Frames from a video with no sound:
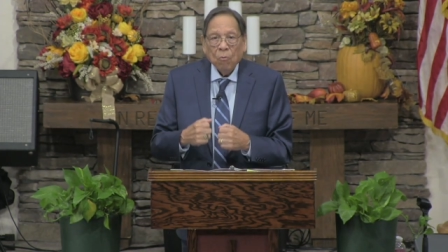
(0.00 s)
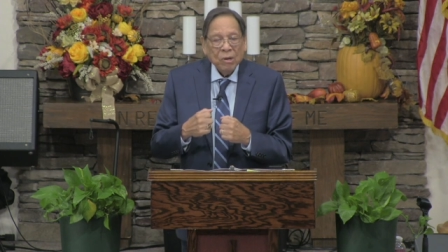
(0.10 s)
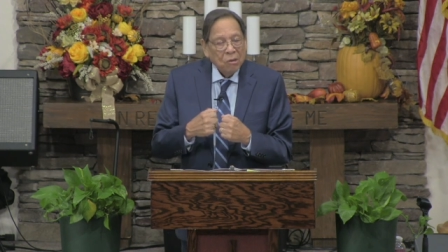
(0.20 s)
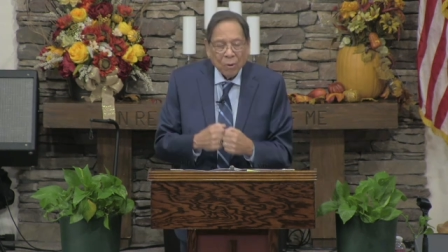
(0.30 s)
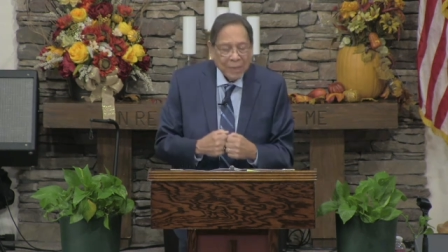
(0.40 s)

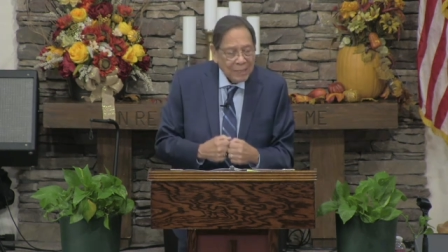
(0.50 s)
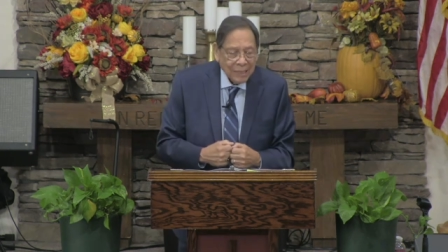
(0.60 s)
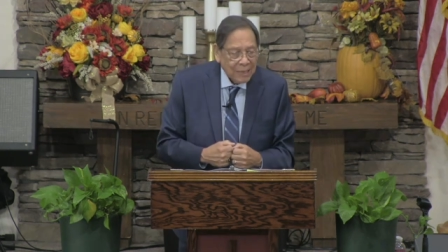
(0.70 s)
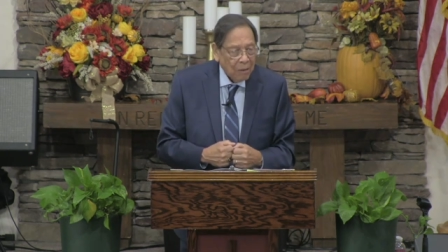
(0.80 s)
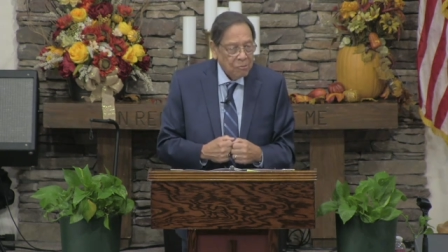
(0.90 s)
We don't want to
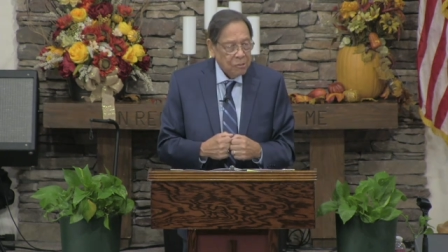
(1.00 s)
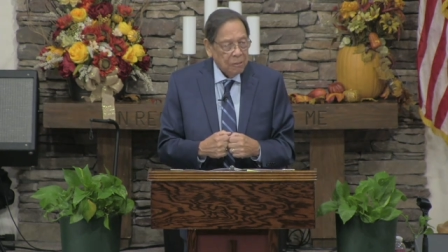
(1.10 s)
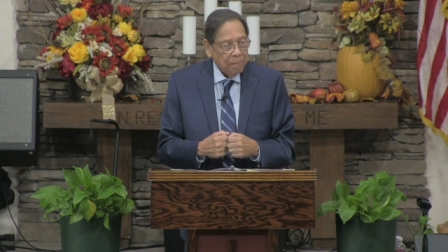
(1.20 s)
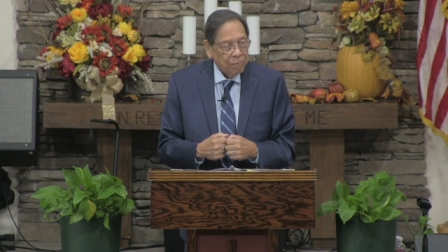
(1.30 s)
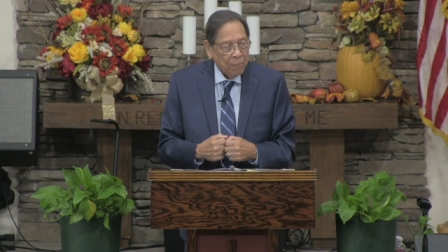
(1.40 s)
denounce
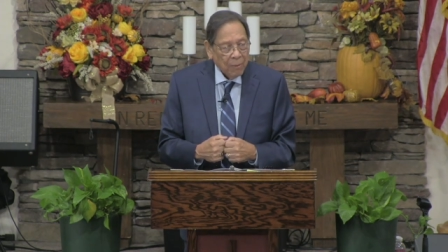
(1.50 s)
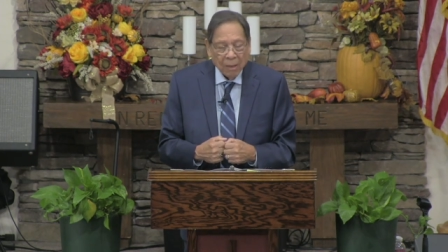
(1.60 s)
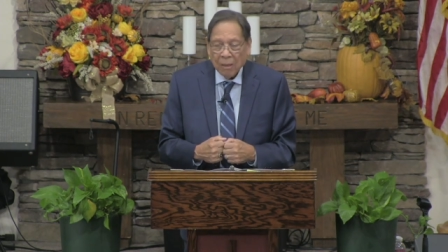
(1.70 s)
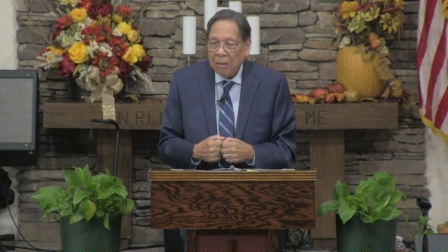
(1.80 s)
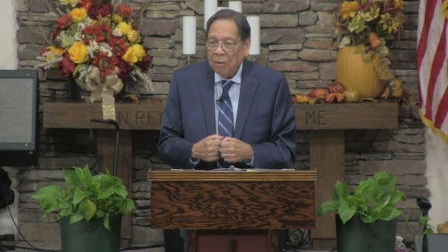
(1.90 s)
them.
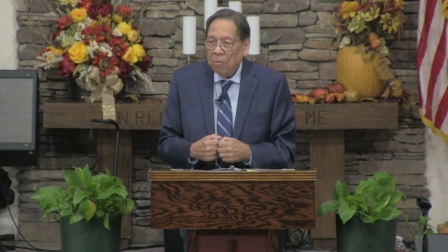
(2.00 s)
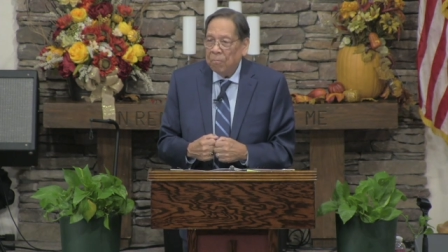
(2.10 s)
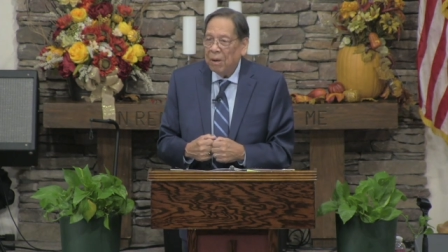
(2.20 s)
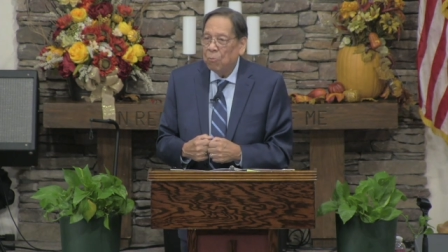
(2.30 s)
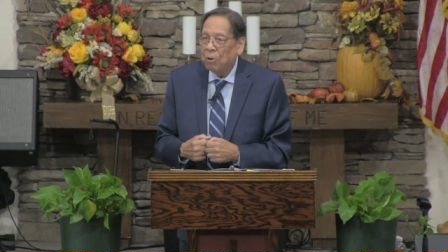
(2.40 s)

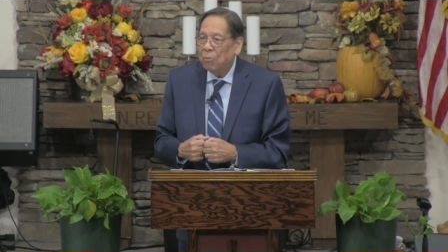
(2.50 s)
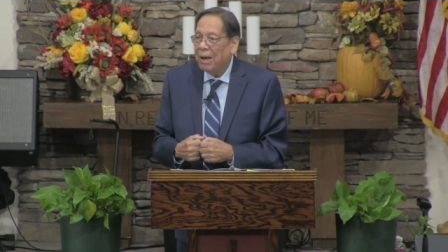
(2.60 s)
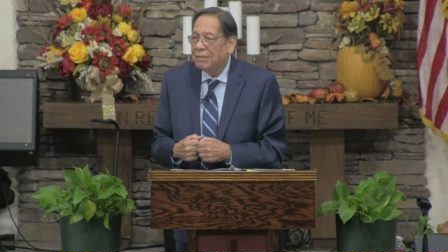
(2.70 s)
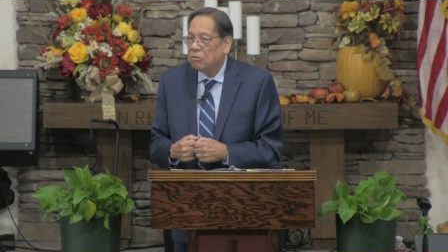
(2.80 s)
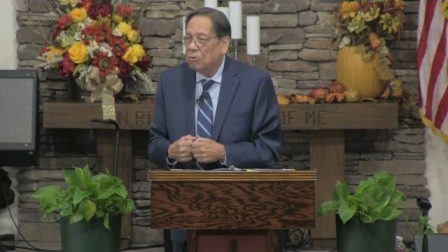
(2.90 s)
But we
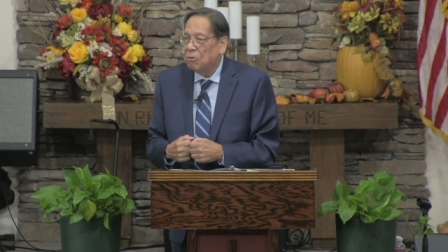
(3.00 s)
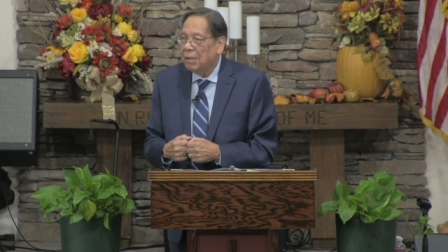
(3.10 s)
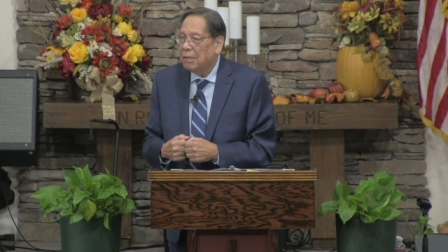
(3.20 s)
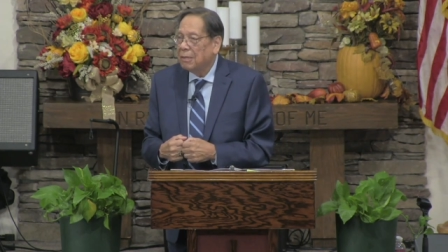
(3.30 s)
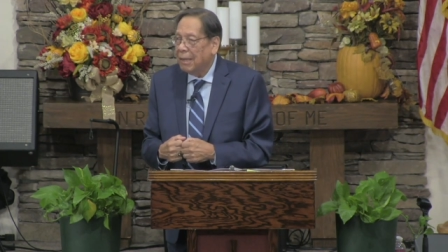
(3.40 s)
want
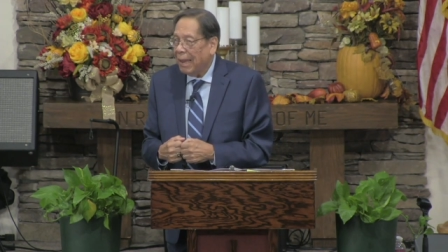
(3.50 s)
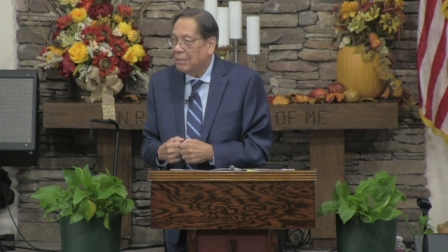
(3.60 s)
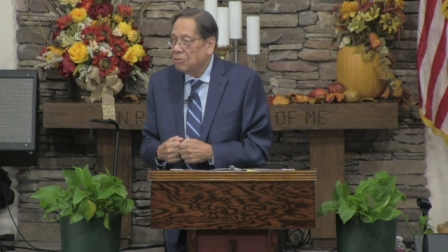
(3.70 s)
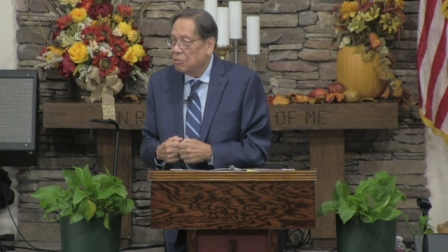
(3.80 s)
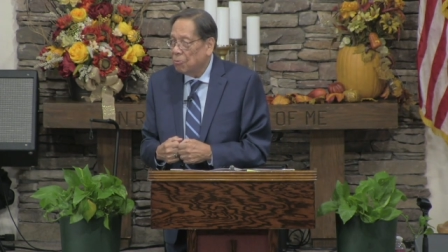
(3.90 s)
to
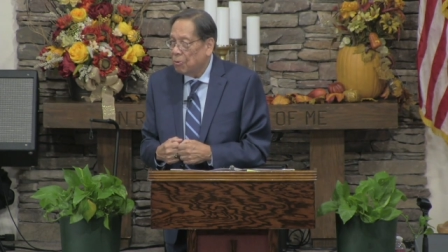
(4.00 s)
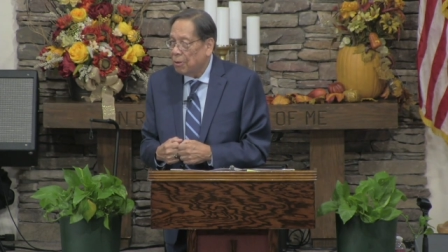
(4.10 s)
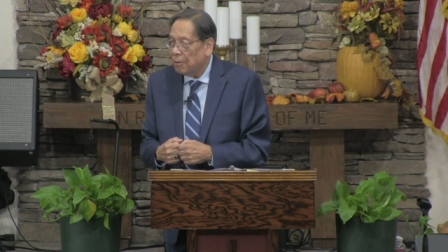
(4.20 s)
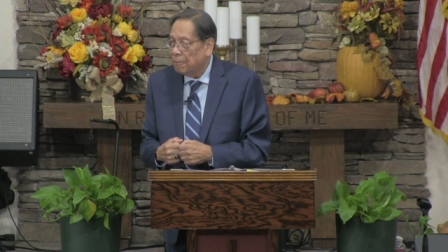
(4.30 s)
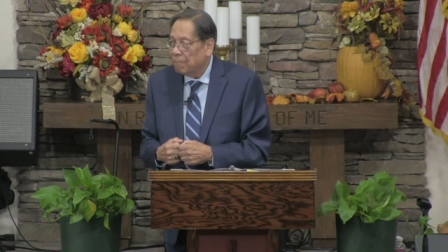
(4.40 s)
engage the
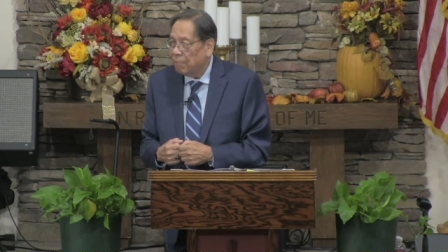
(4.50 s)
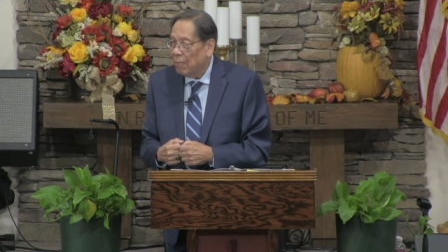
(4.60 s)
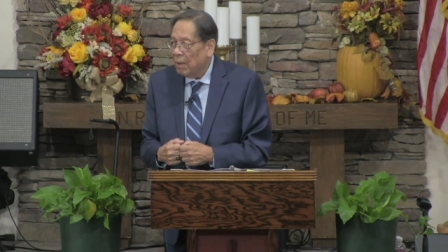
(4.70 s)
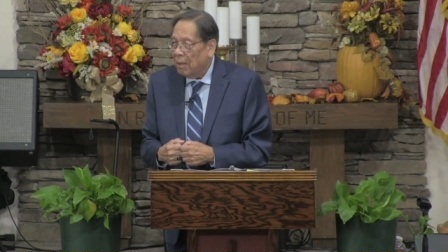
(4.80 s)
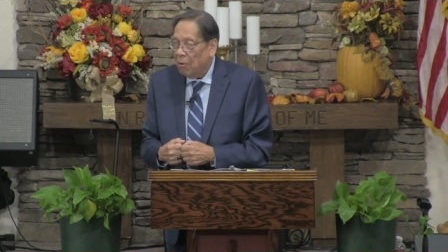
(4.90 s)
world,
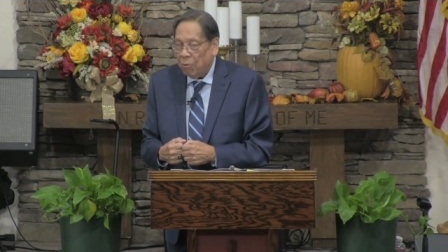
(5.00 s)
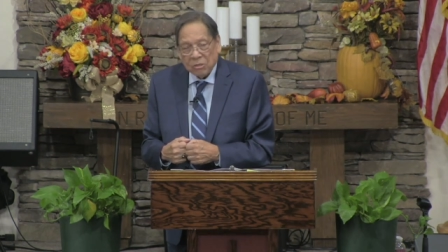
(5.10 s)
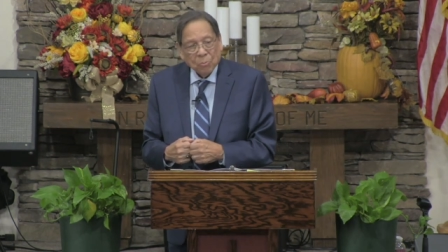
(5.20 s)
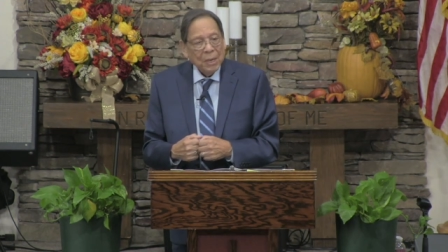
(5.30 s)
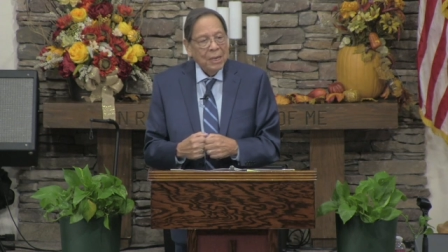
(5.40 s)

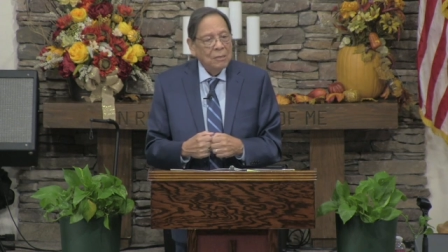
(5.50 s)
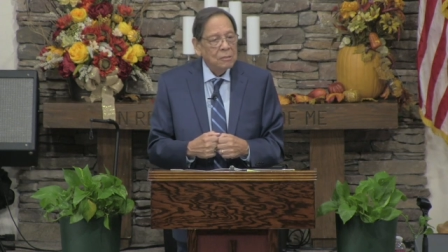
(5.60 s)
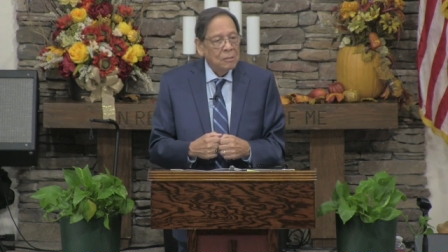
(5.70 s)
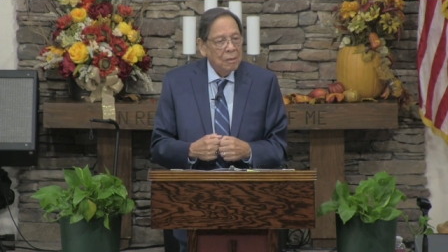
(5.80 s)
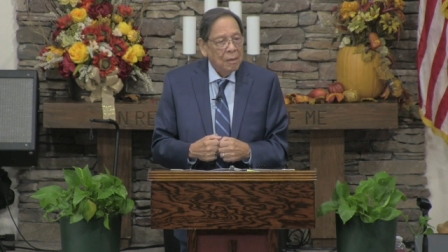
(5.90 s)
which
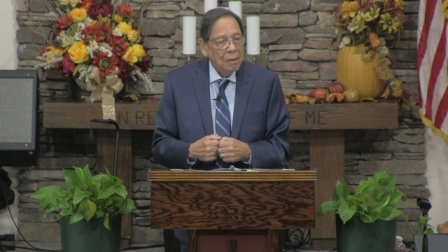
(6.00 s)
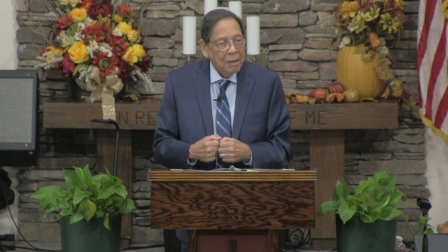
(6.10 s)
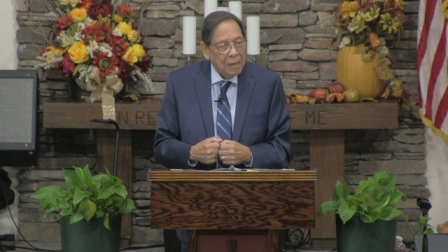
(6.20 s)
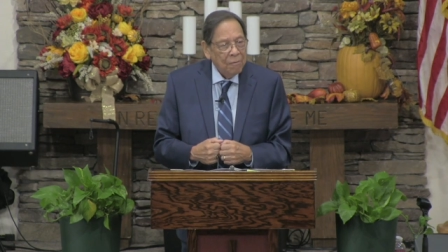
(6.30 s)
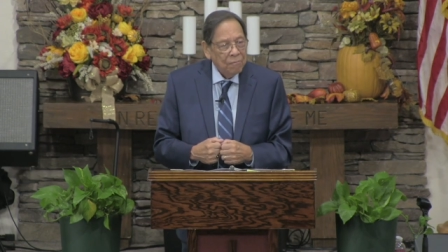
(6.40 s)
means
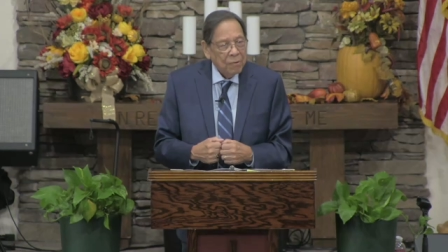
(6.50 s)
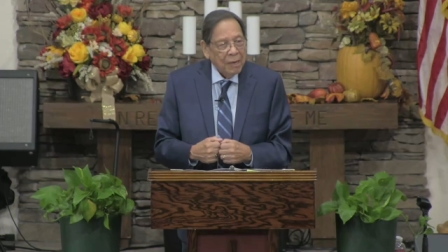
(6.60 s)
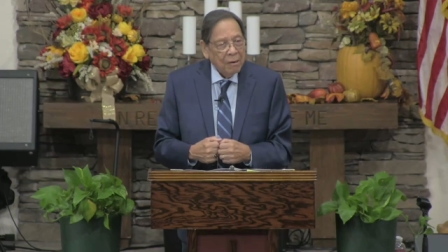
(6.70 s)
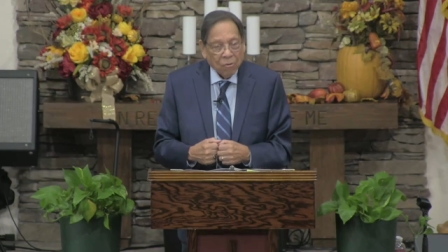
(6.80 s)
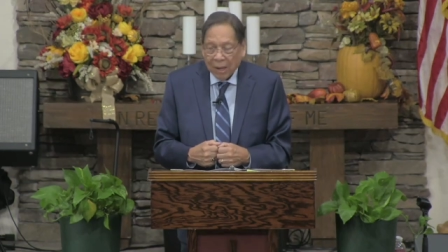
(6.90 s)
live
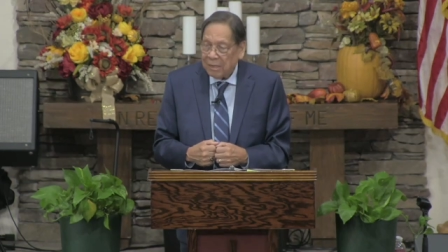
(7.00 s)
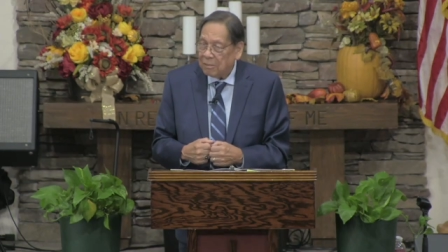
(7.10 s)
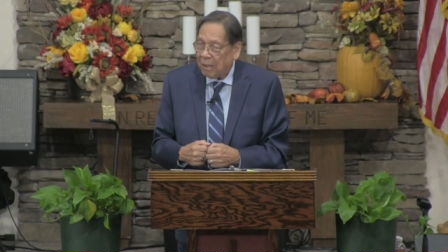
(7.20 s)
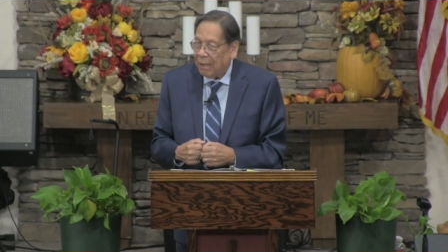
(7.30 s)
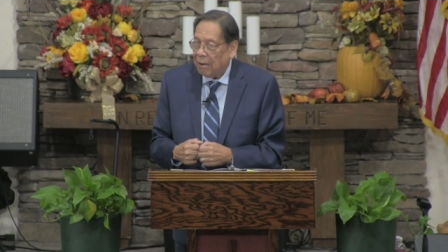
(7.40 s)
a
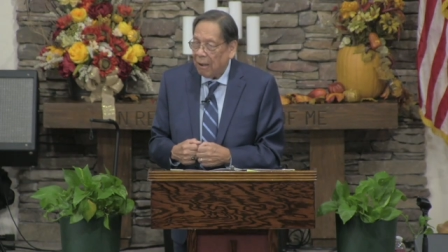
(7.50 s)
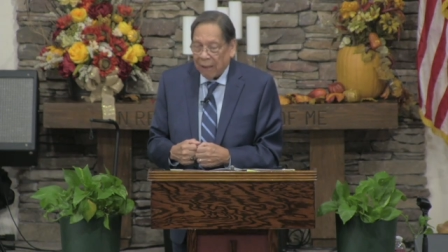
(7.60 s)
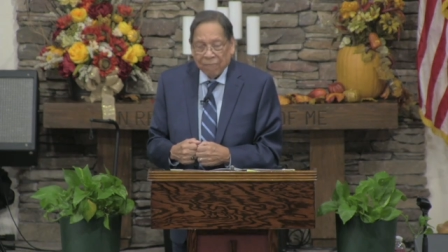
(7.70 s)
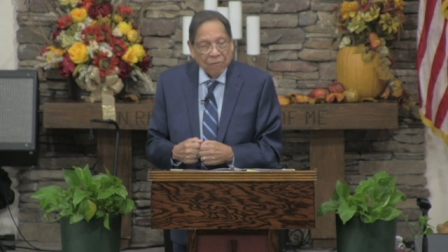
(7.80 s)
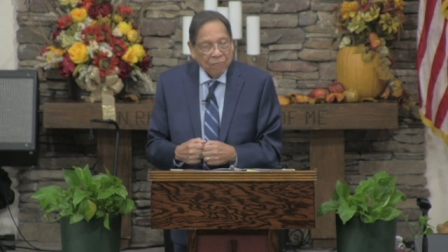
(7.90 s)
Christ like
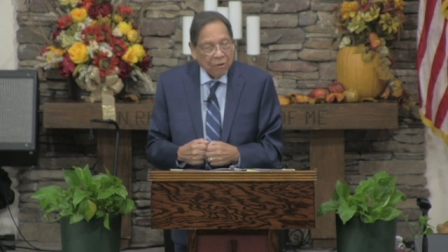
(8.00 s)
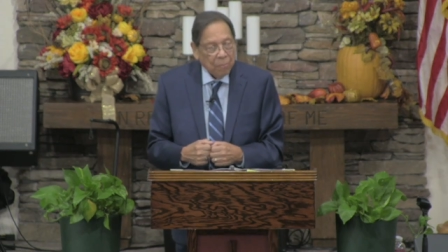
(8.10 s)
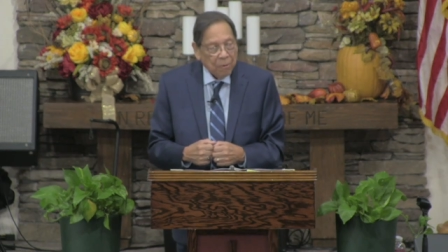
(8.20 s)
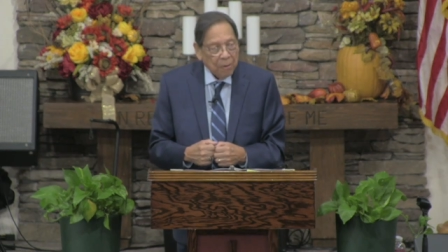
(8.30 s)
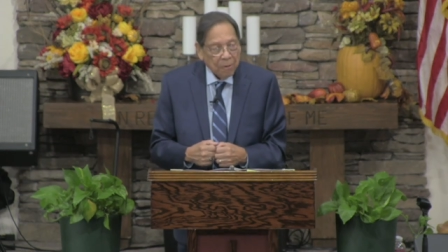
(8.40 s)
life in
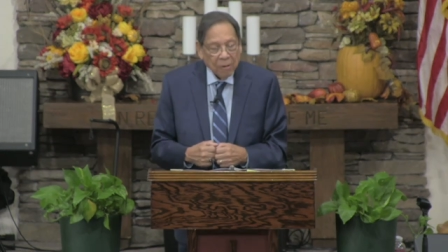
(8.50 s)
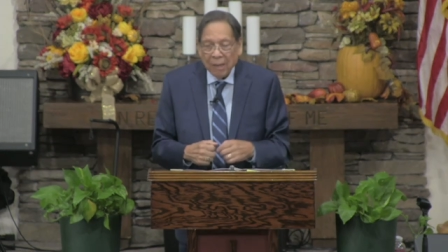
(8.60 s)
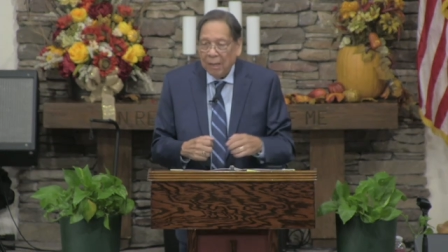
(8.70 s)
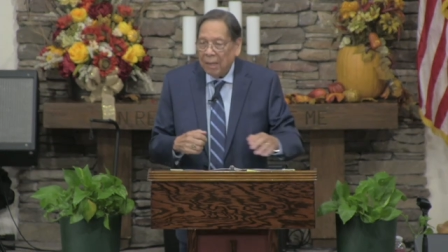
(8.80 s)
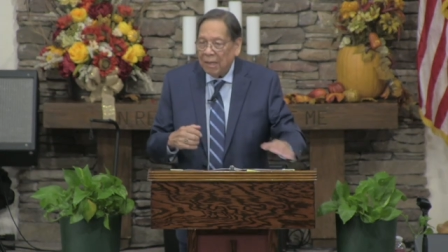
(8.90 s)
front of people.